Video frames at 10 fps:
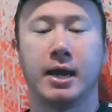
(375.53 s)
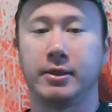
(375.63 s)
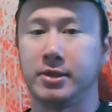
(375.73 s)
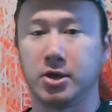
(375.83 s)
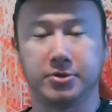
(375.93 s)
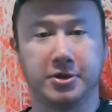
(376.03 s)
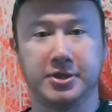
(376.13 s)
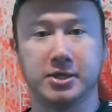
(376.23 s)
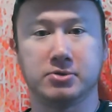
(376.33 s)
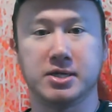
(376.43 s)
the only
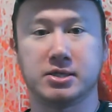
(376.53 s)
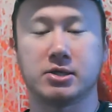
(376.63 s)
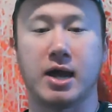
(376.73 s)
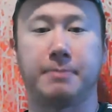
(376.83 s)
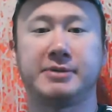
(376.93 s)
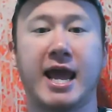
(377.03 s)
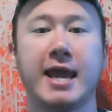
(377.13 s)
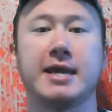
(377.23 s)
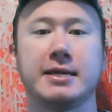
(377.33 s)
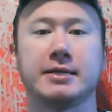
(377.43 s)
thing you need to
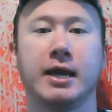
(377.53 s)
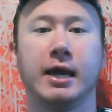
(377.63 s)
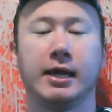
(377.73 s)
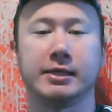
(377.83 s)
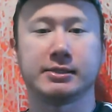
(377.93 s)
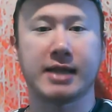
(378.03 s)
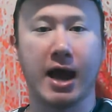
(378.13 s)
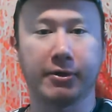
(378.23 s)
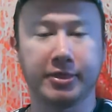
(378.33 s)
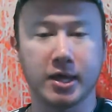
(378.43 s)
obtain is
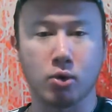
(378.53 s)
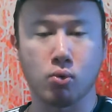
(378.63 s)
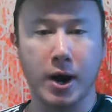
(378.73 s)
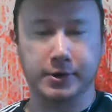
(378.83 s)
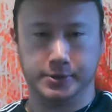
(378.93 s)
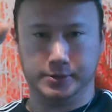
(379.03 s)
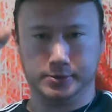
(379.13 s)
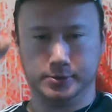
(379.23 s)
now the awareness.